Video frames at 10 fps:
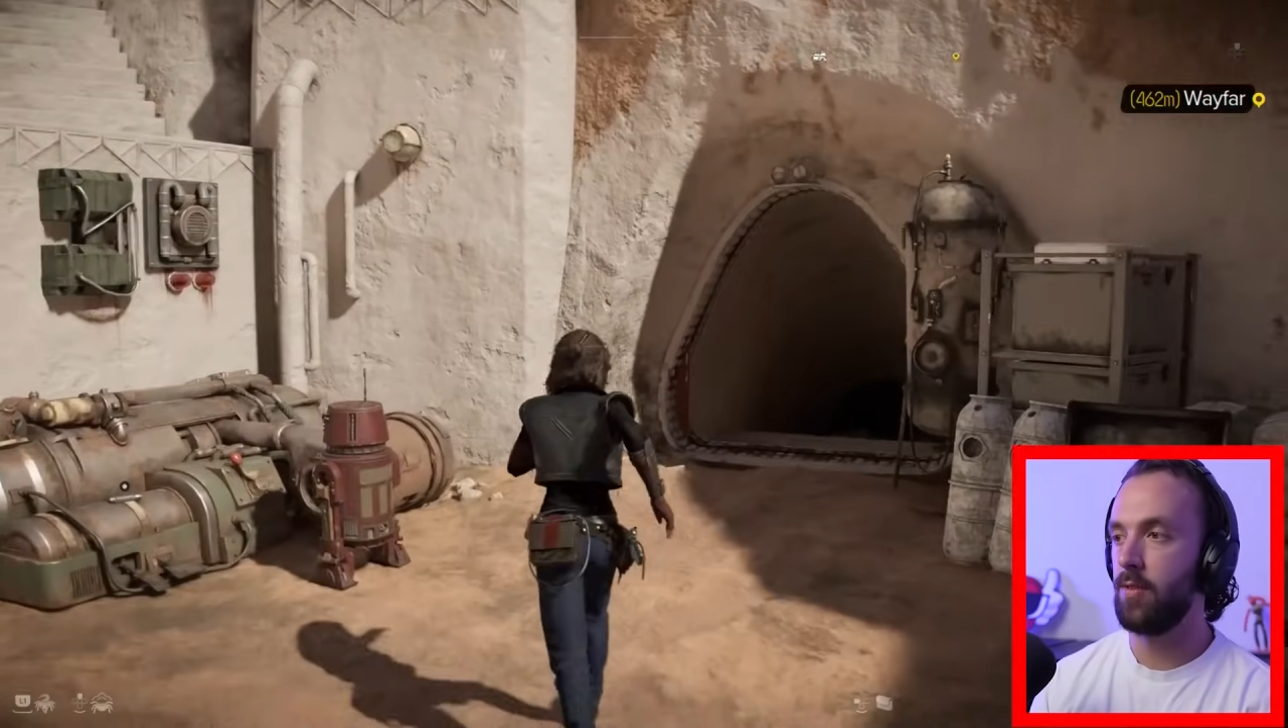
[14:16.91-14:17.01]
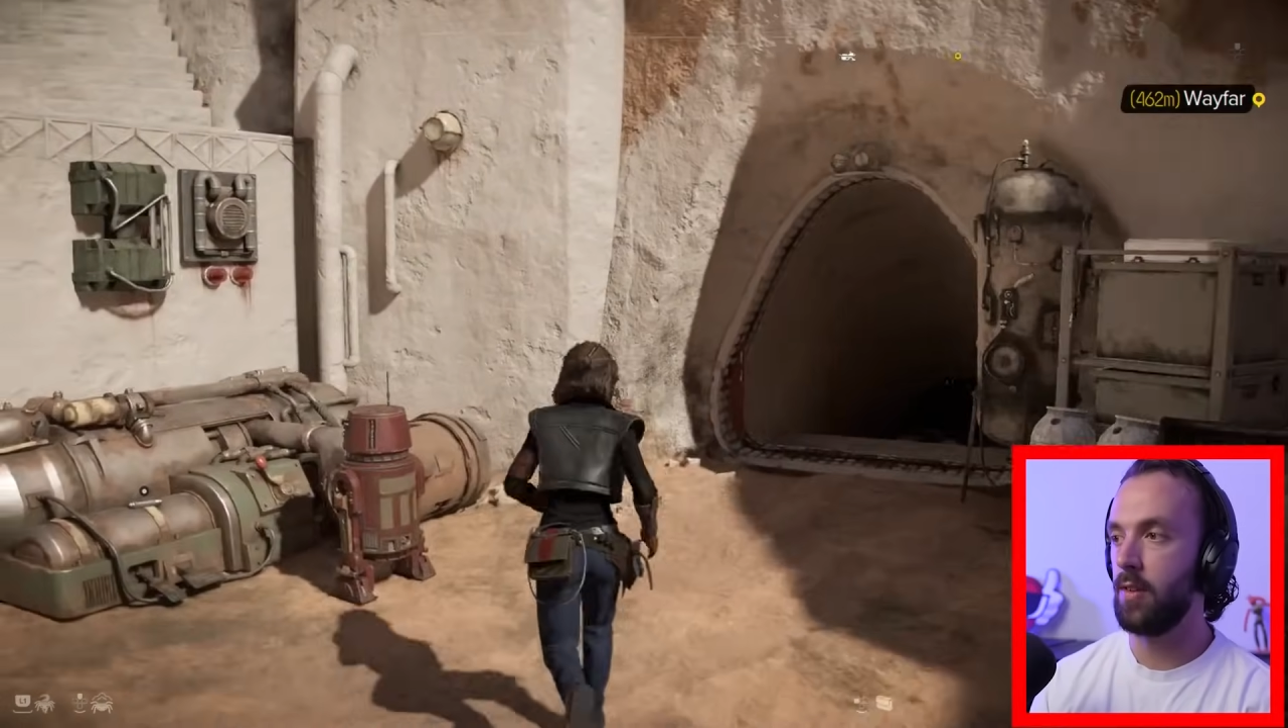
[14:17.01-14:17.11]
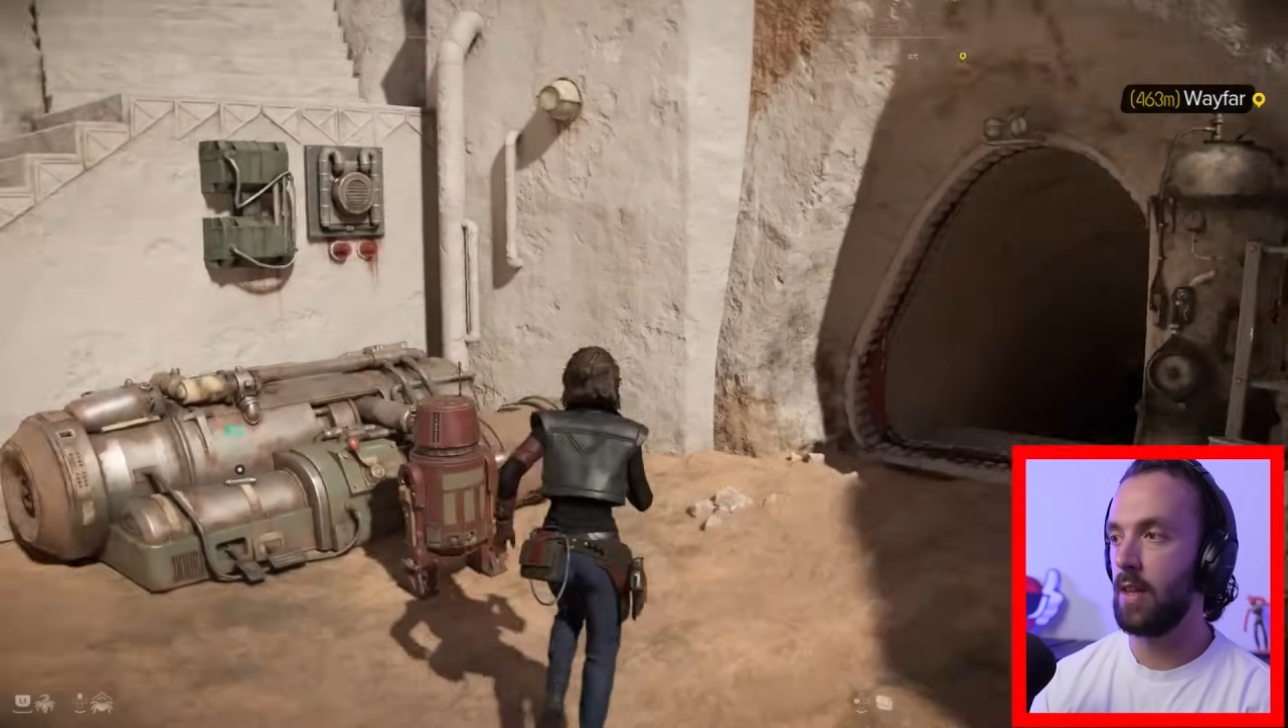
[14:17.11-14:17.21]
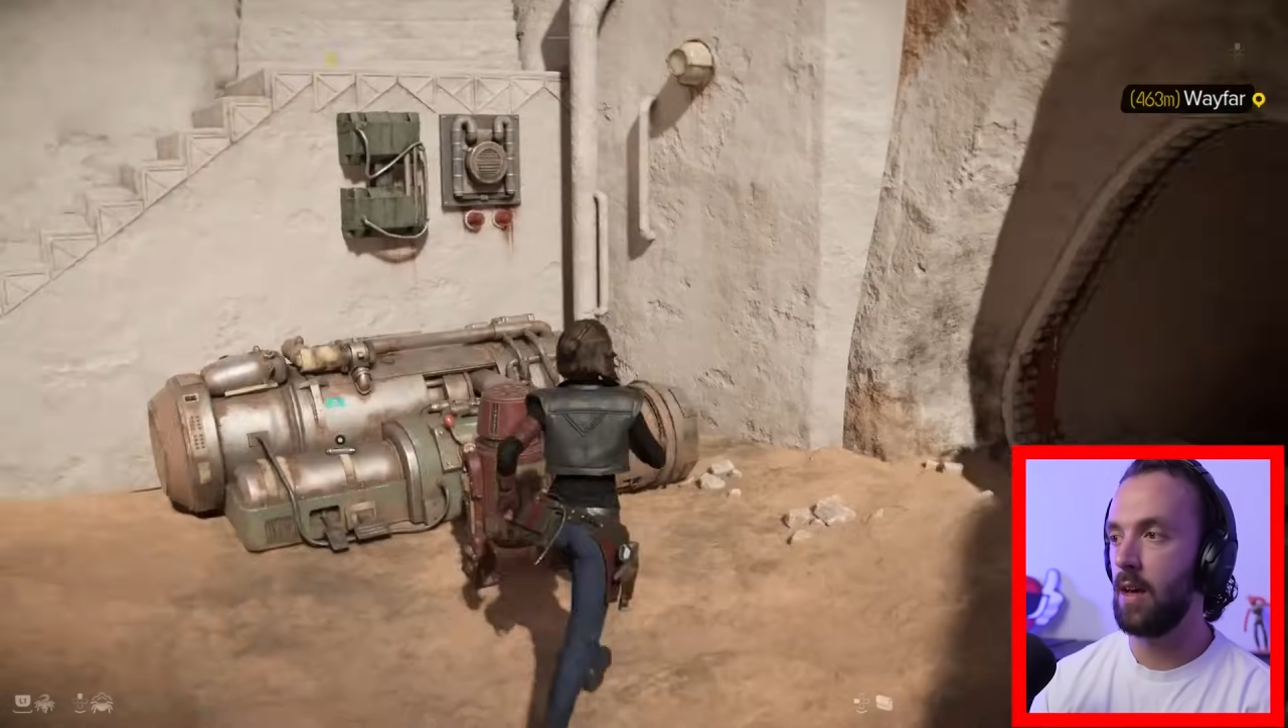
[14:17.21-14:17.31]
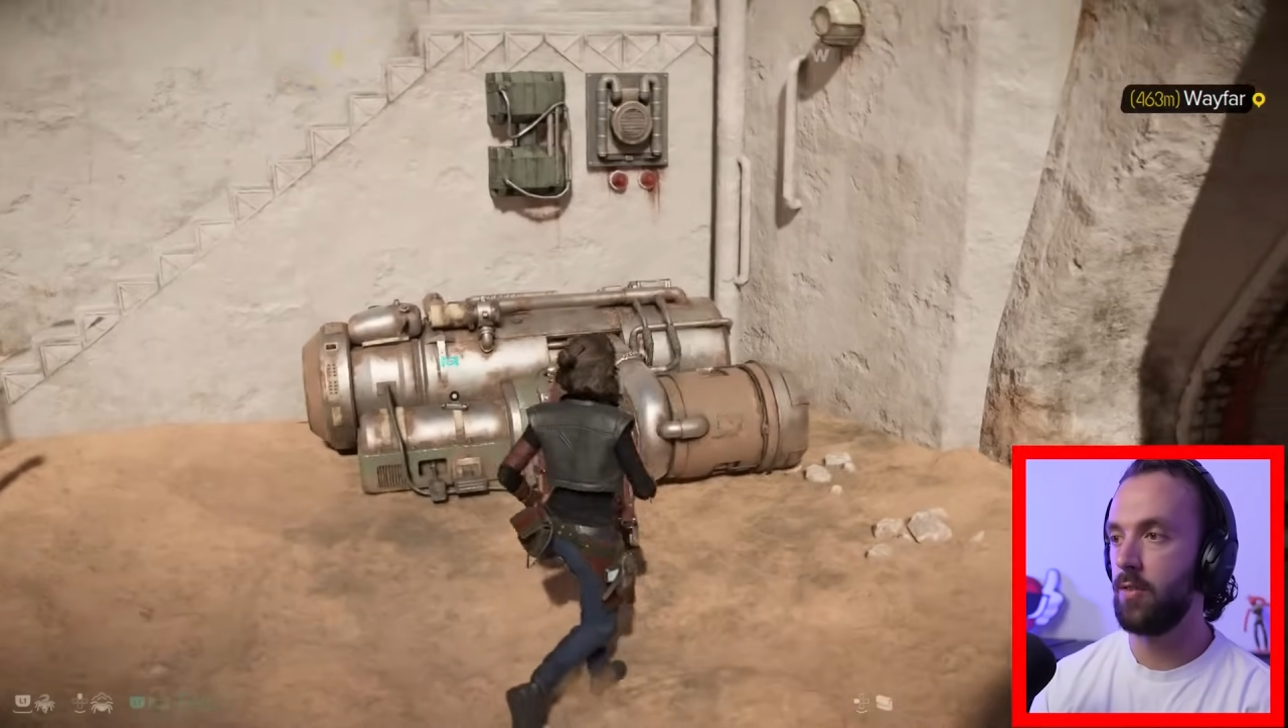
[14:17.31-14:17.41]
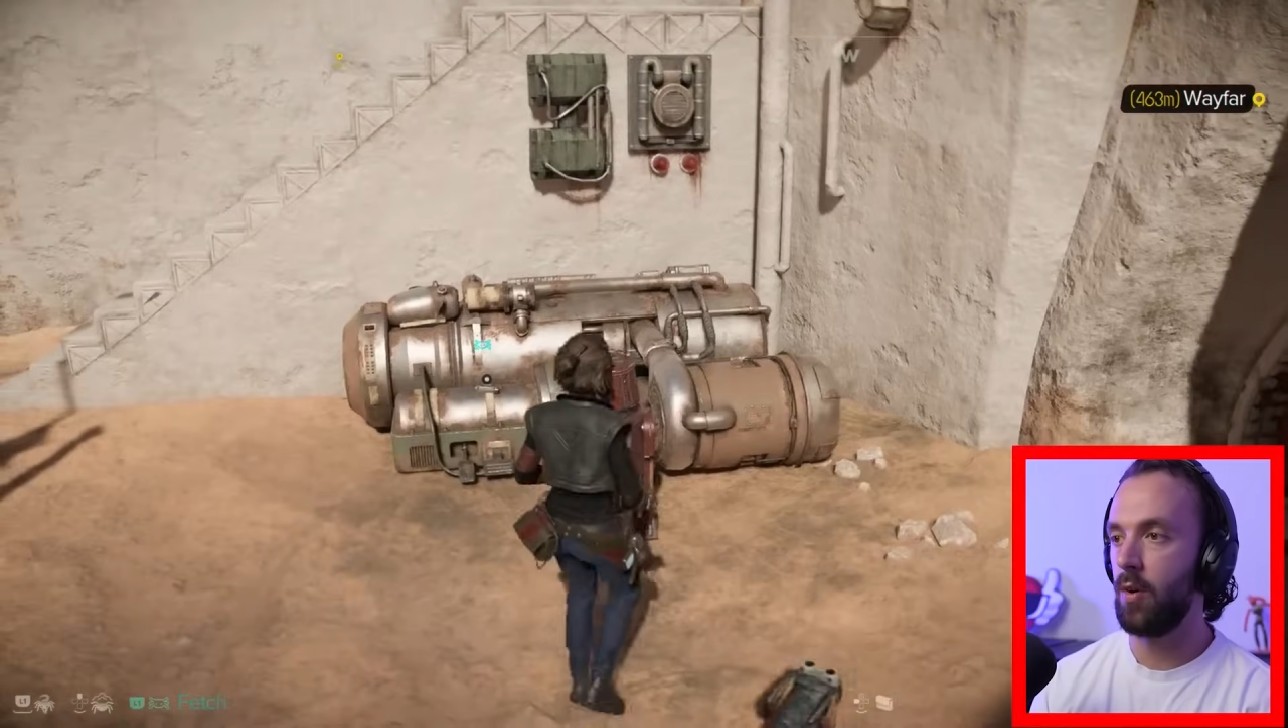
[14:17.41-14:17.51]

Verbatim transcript: is Lars'